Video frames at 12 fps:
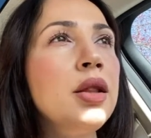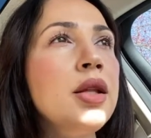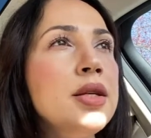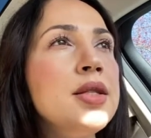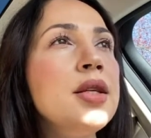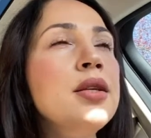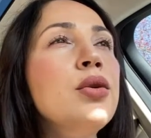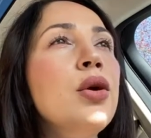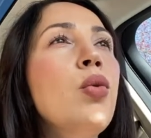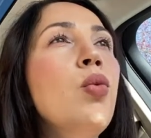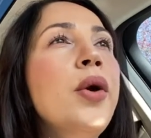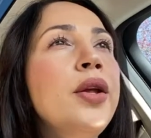Listen
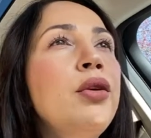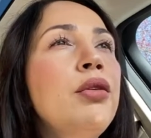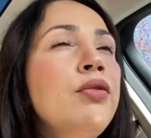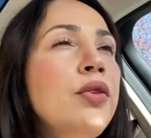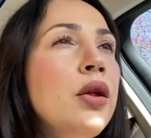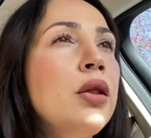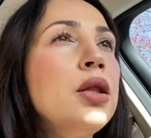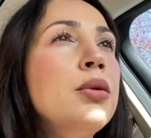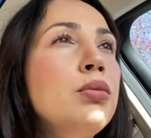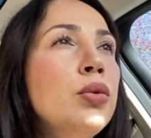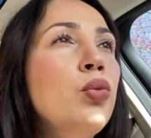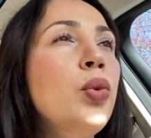when you feel
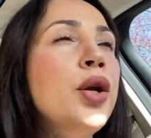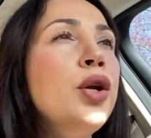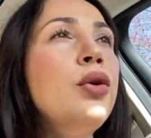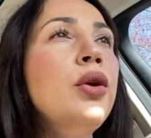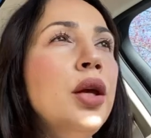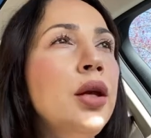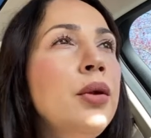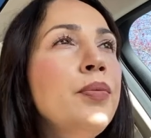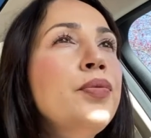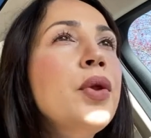what do you eat,